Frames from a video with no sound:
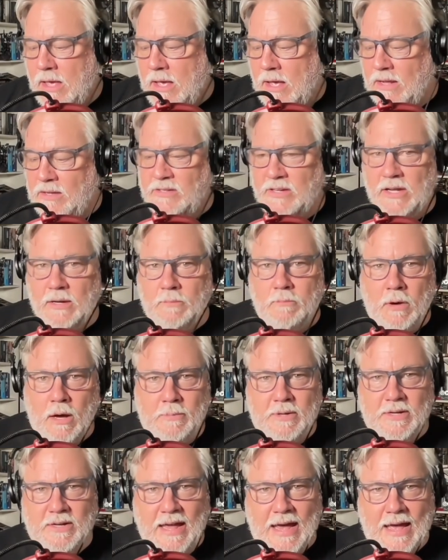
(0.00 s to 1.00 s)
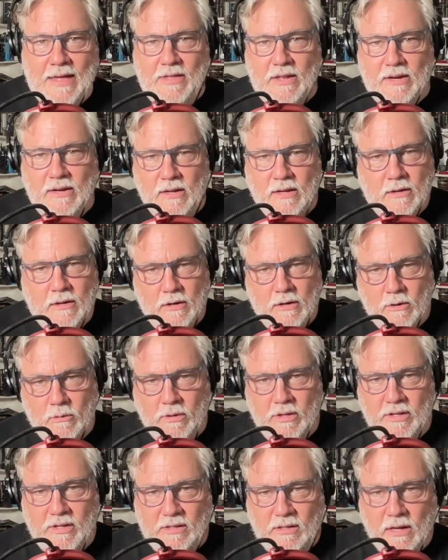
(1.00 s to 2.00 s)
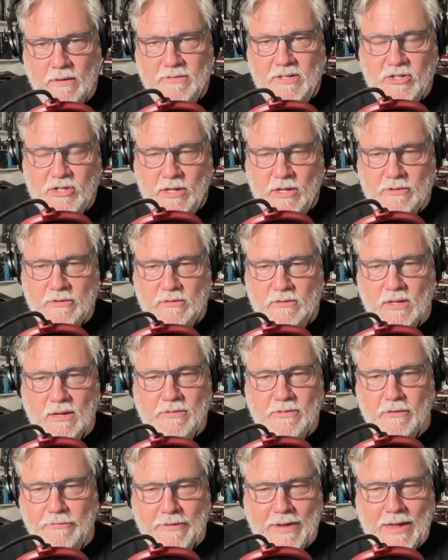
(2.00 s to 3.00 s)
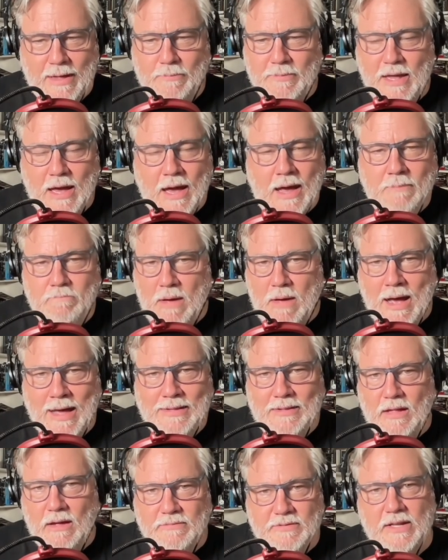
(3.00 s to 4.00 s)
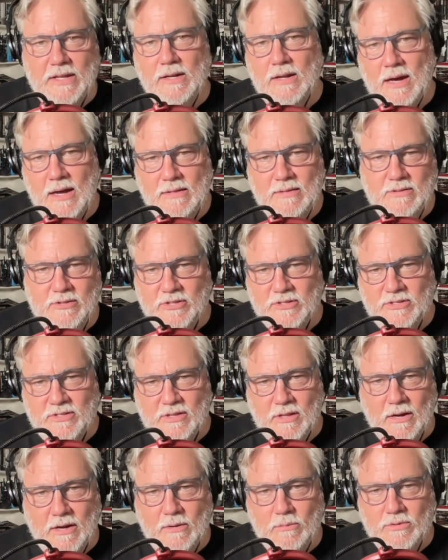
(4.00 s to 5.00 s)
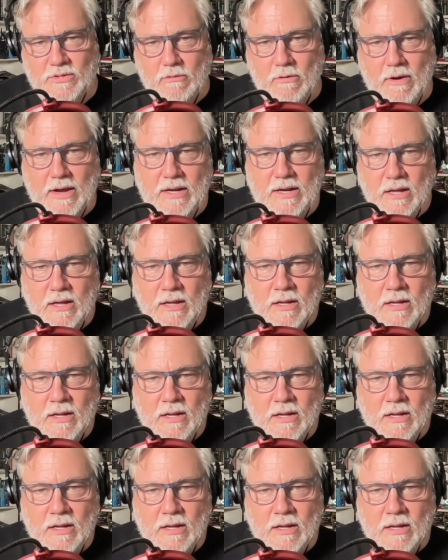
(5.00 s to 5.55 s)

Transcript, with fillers: And seeing a mom and dad that really loved each other and loved their family, I loved it. I just thought it was great.